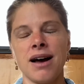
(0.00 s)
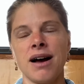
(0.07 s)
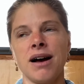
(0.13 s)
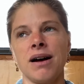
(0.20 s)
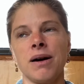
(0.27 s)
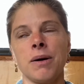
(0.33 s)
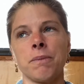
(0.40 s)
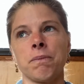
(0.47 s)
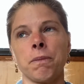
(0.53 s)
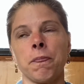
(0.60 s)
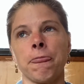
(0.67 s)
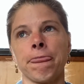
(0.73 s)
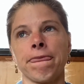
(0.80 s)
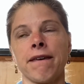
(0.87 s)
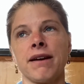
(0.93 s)

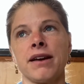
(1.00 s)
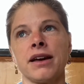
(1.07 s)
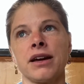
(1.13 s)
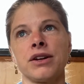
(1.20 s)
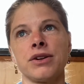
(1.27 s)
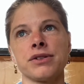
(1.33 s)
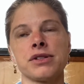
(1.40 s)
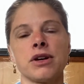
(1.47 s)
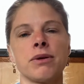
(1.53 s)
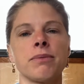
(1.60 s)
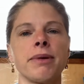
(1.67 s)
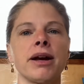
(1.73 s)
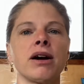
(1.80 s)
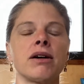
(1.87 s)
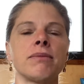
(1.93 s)
It can also
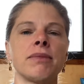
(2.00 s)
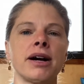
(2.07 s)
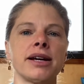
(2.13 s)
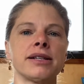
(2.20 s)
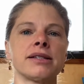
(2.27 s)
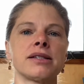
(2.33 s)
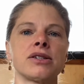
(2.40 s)
make our minds